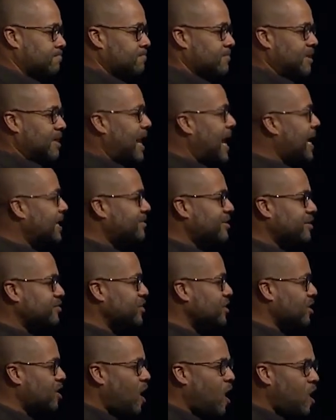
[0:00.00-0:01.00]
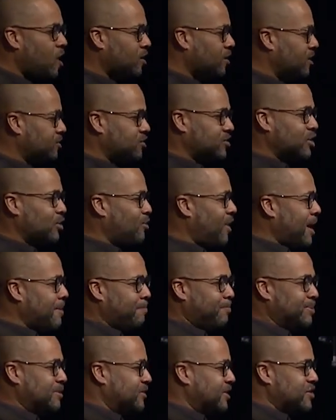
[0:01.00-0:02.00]
God doesn't call us to
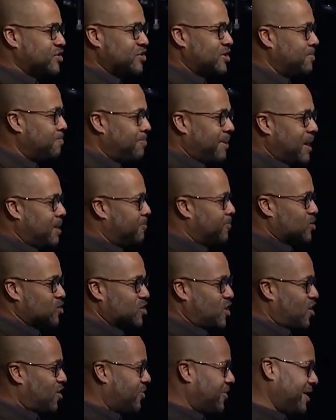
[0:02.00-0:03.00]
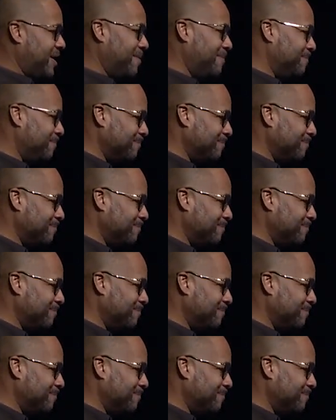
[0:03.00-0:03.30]
write position papers on them.